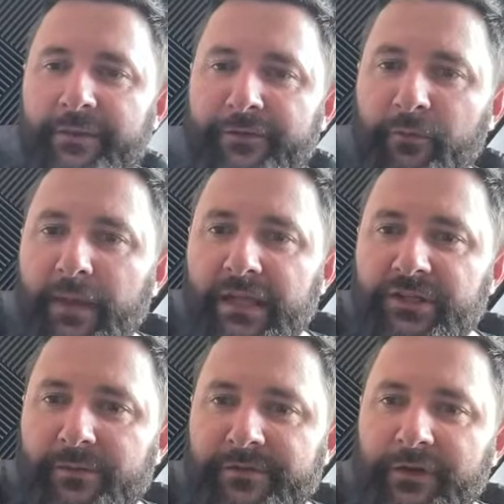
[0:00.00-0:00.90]
if your main
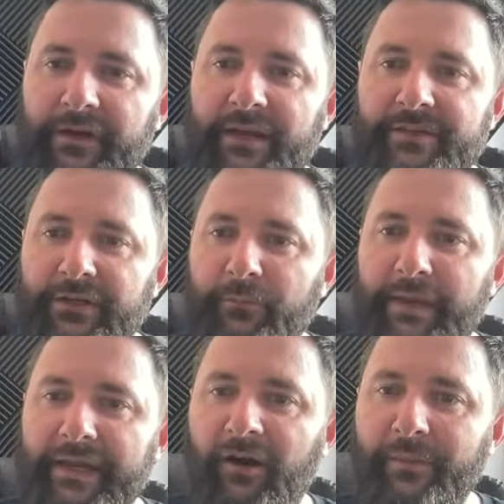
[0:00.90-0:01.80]
job is video games and your
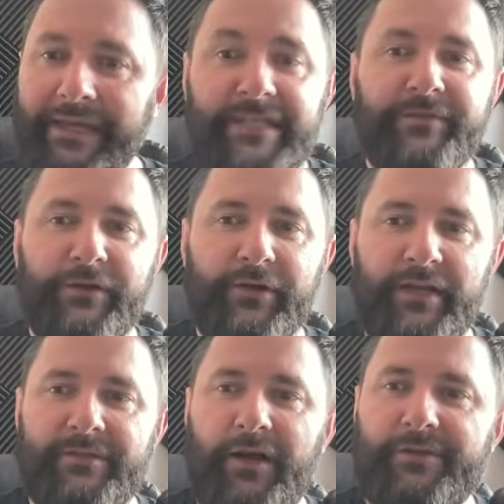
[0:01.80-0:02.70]
main hobby is video
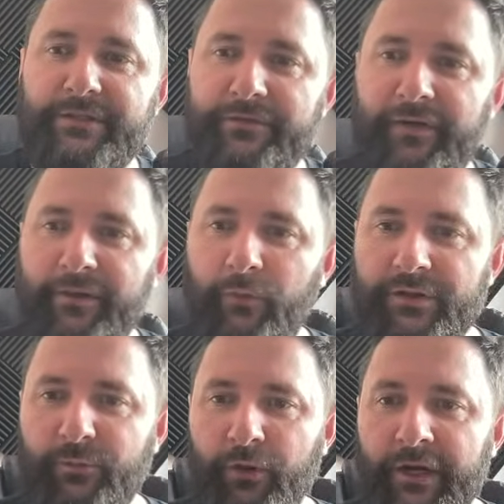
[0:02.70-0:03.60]
games, how do you define
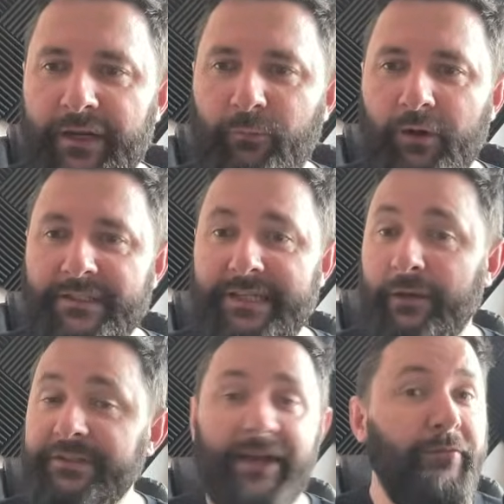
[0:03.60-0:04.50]
what's work and what's
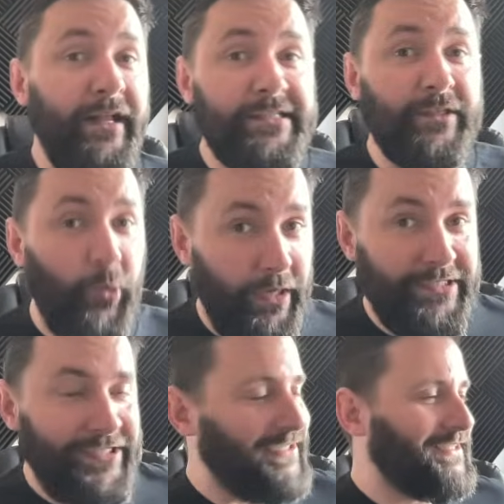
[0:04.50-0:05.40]
downtime? That's the
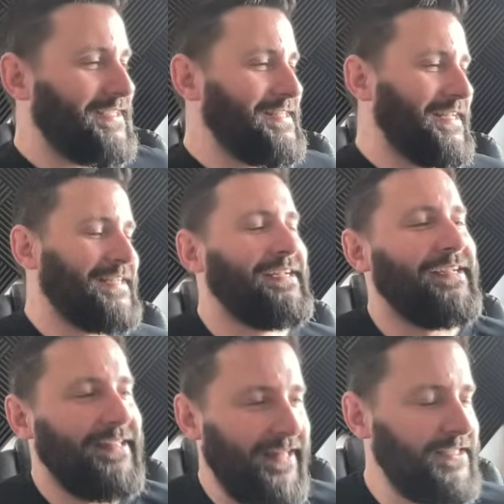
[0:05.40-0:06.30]
question, isn't it?
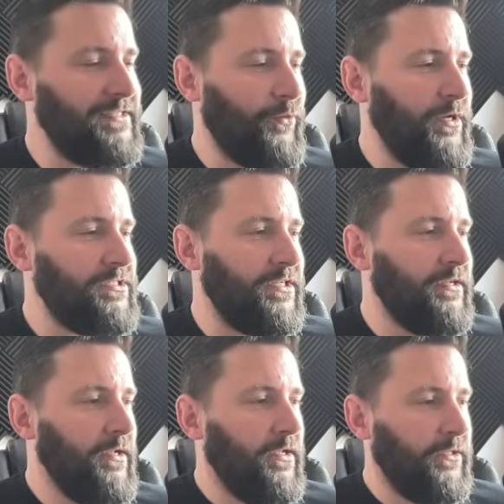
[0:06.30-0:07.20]
That's the question.
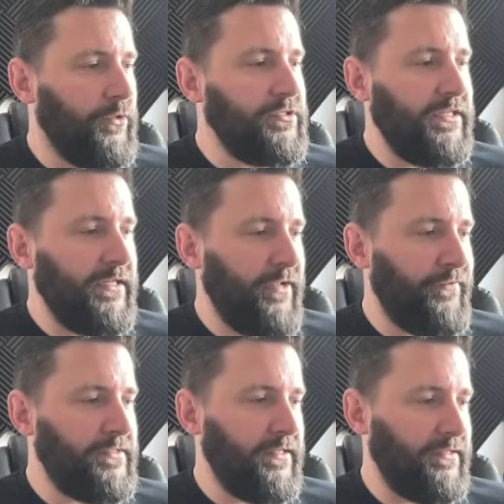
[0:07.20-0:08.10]
Usually, if
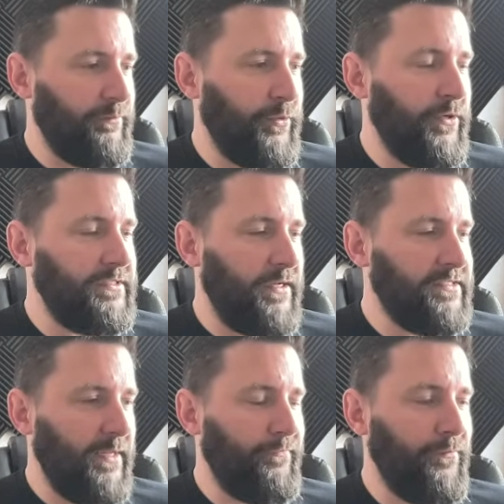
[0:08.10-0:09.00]
it's pure
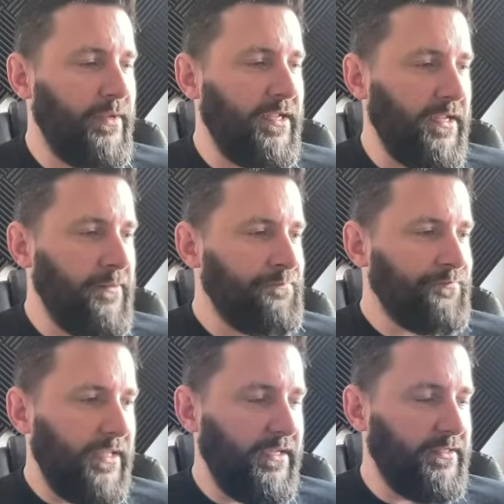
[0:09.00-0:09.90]
downtime for me,
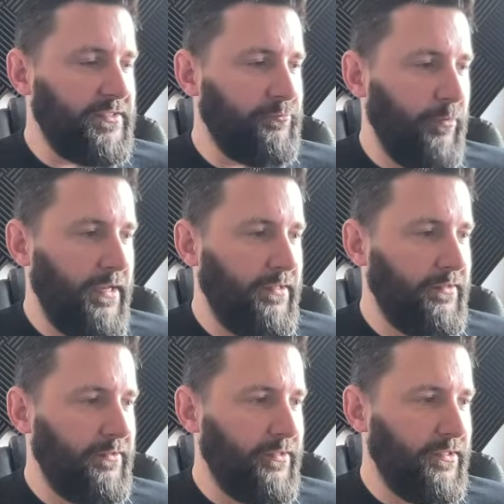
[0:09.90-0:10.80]
is
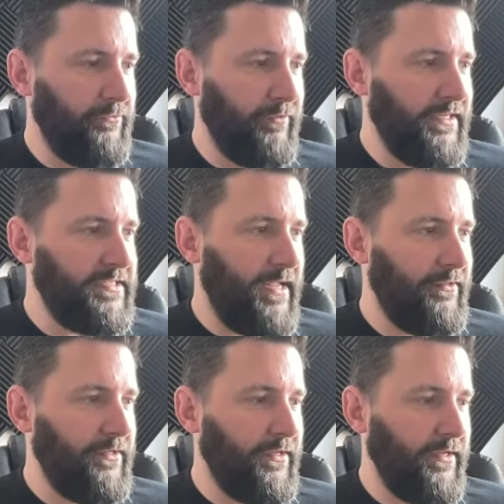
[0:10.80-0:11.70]
when the release
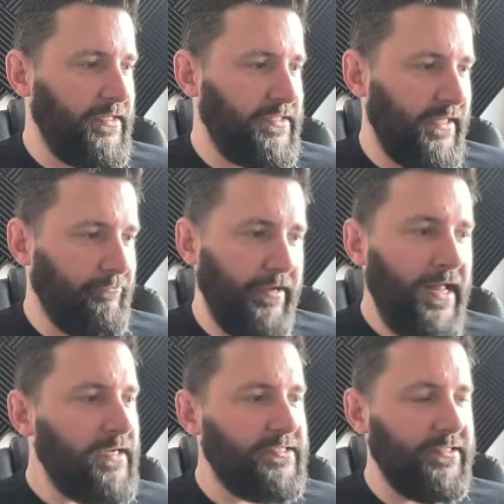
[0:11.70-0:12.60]
calendar is like
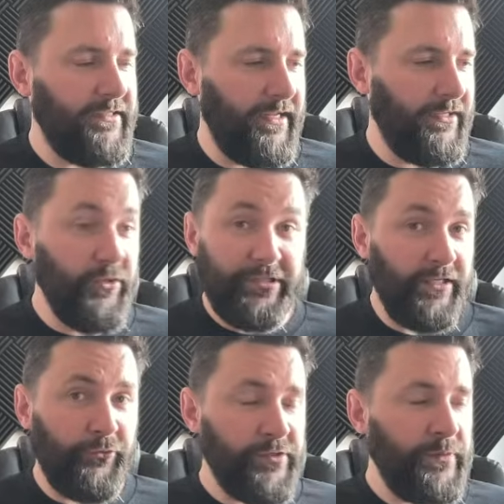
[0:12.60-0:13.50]
relaxed, like usually
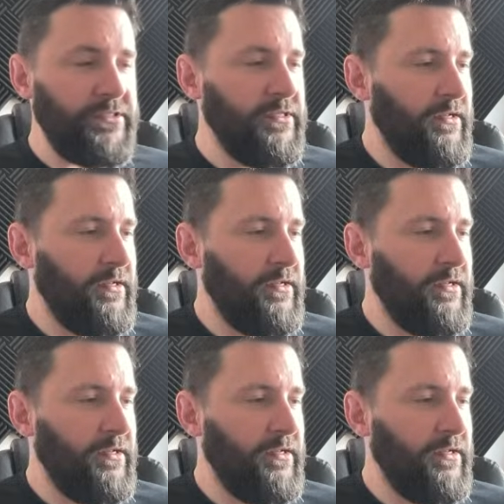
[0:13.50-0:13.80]
at Christmas,